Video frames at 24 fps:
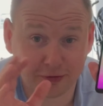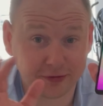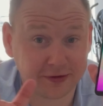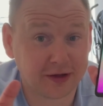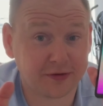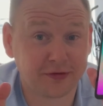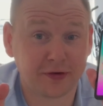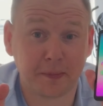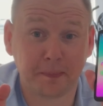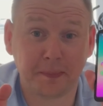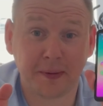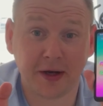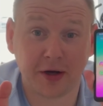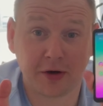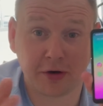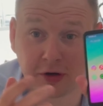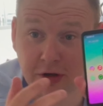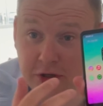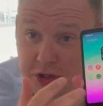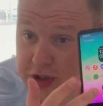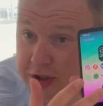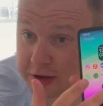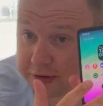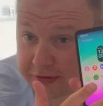disappear
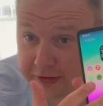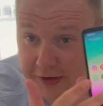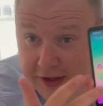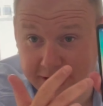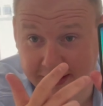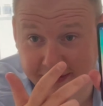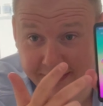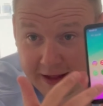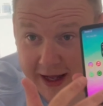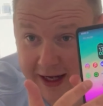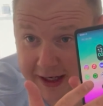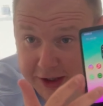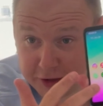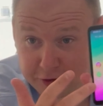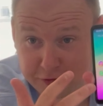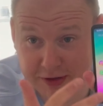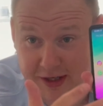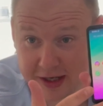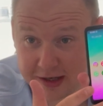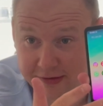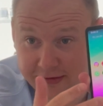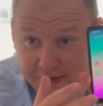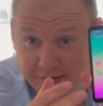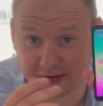just like that
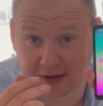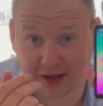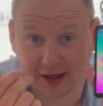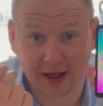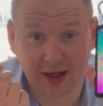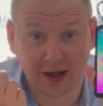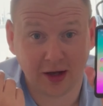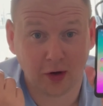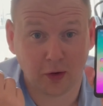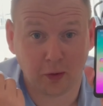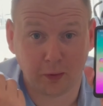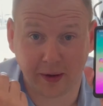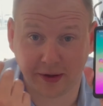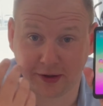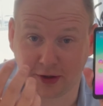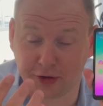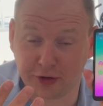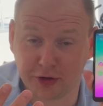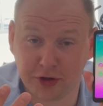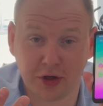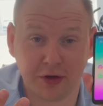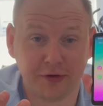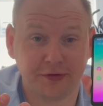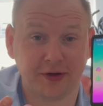crease. When you're
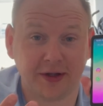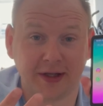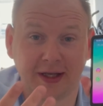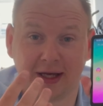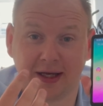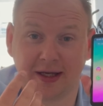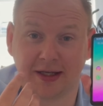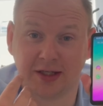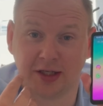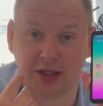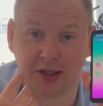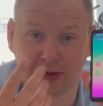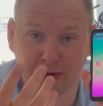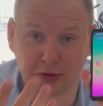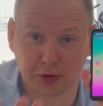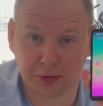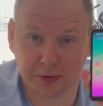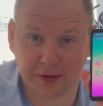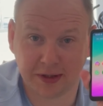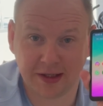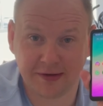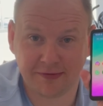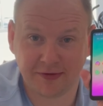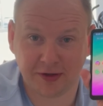using it, you
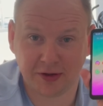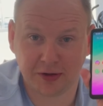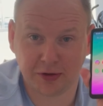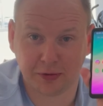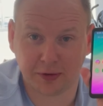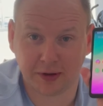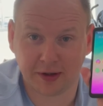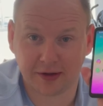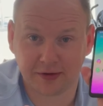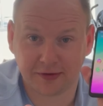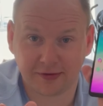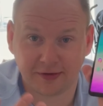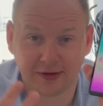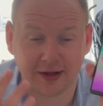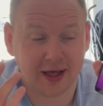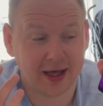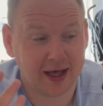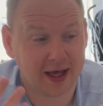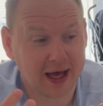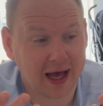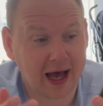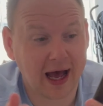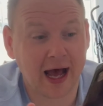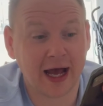don't even notice.
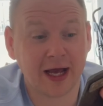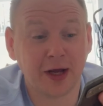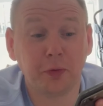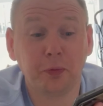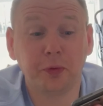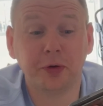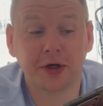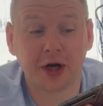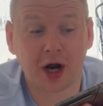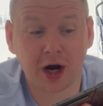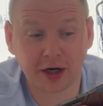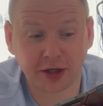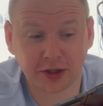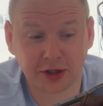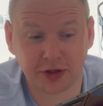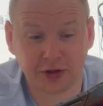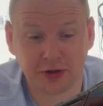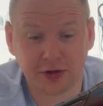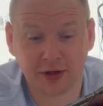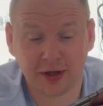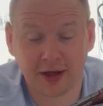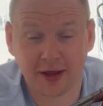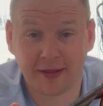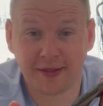I would
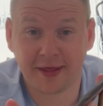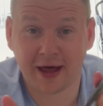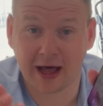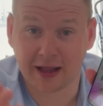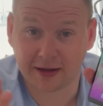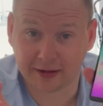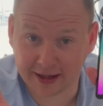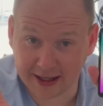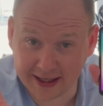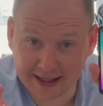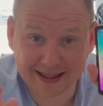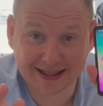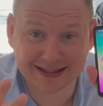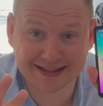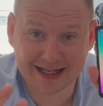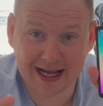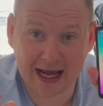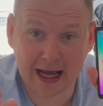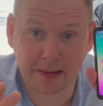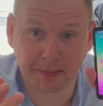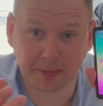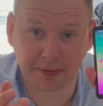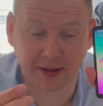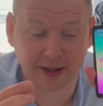argue that, like a
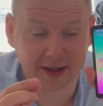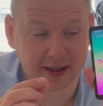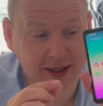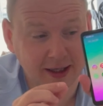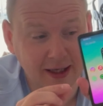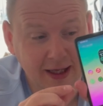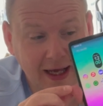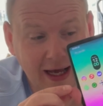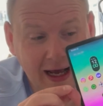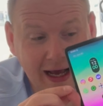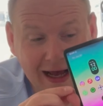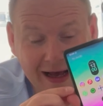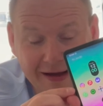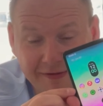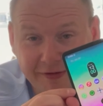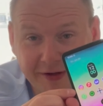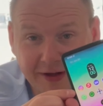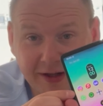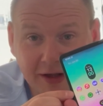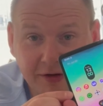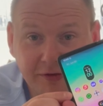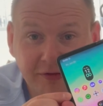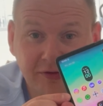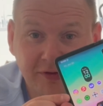tablet,
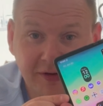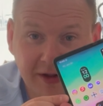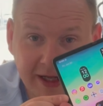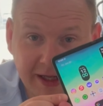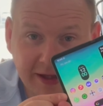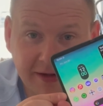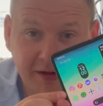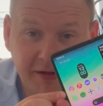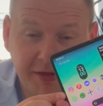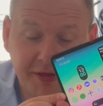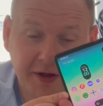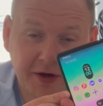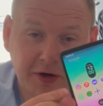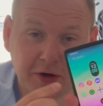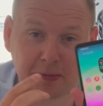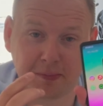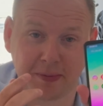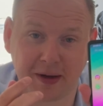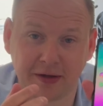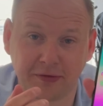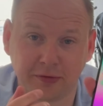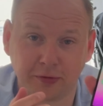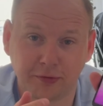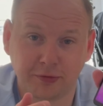having slightly thicker
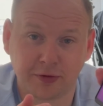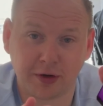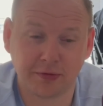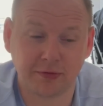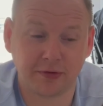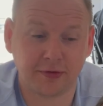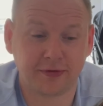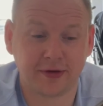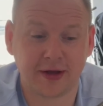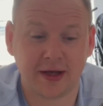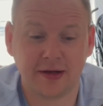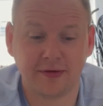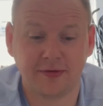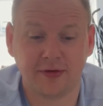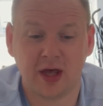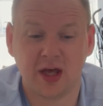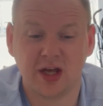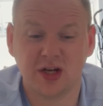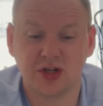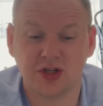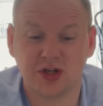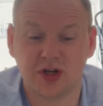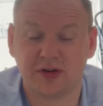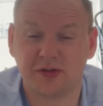bezels around the sides
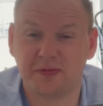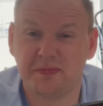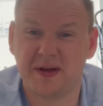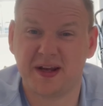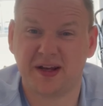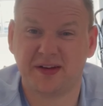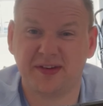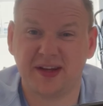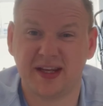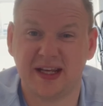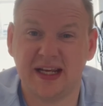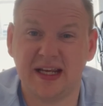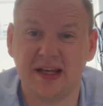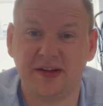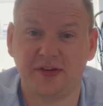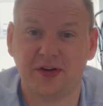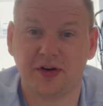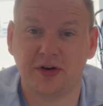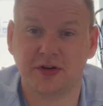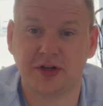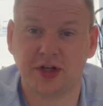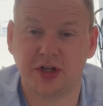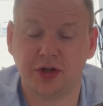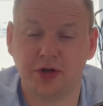just makes it easier
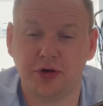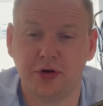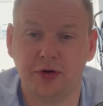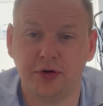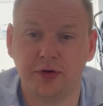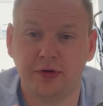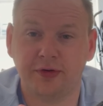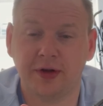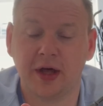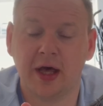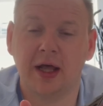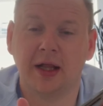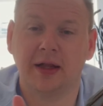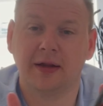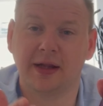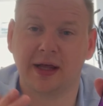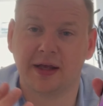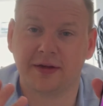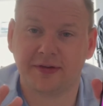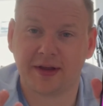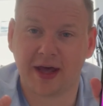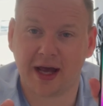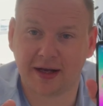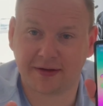to use,
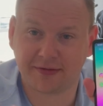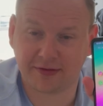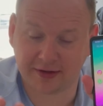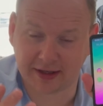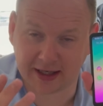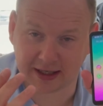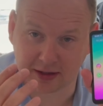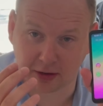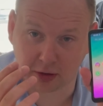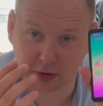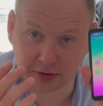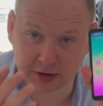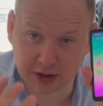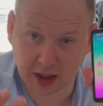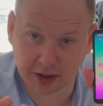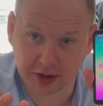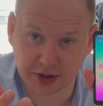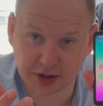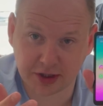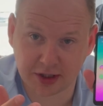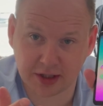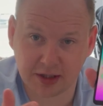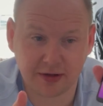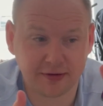less accidental
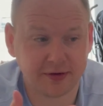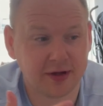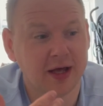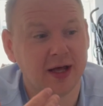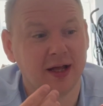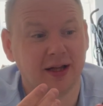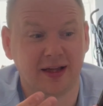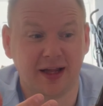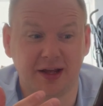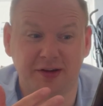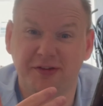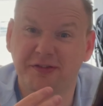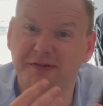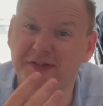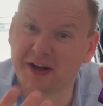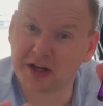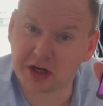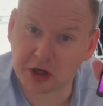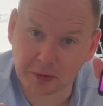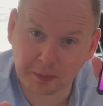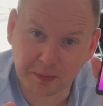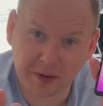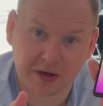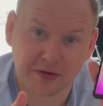touches, less
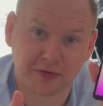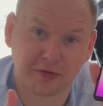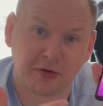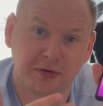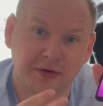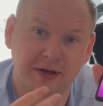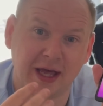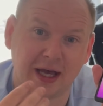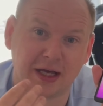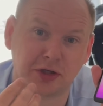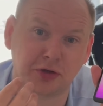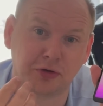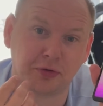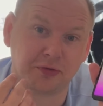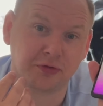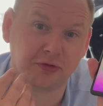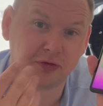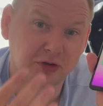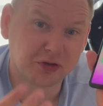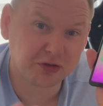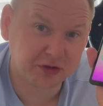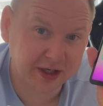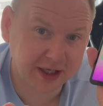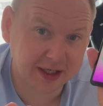fingerprints on the actual
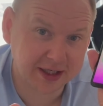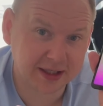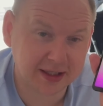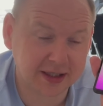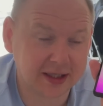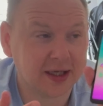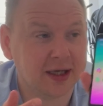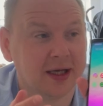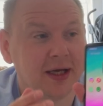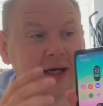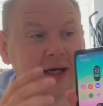screen,